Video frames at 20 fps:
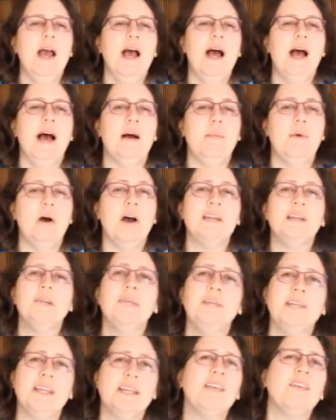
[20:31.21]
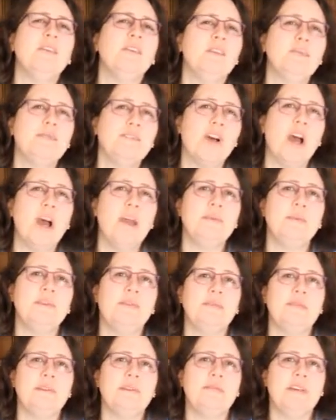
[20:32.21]
I don't get a lot of time to
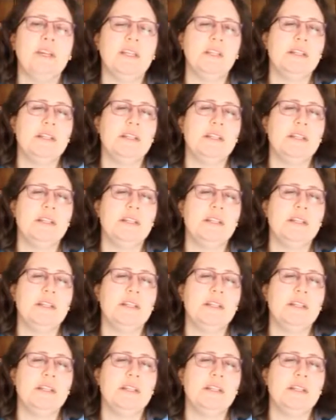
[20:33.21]
reread.